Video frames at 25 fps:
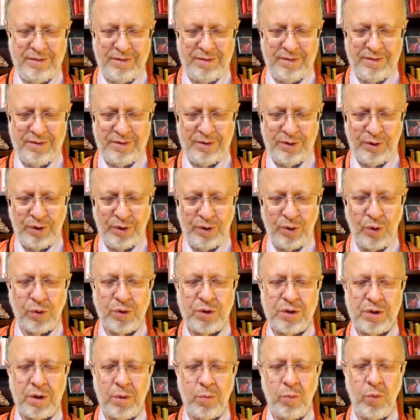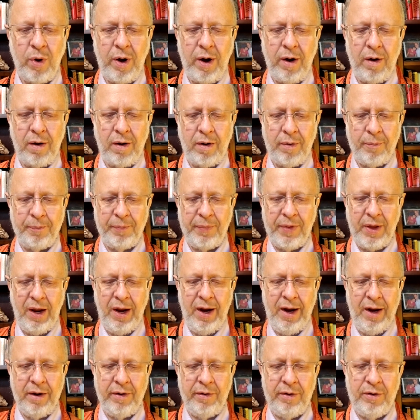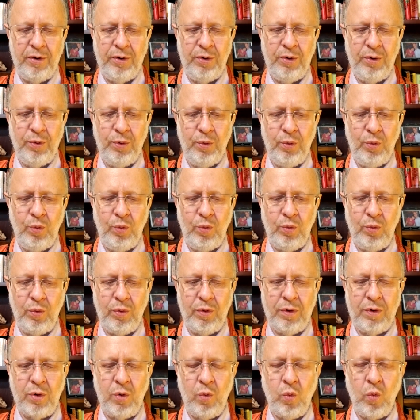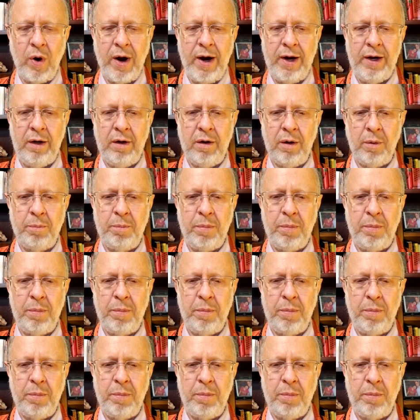to go somewhere, and to wind up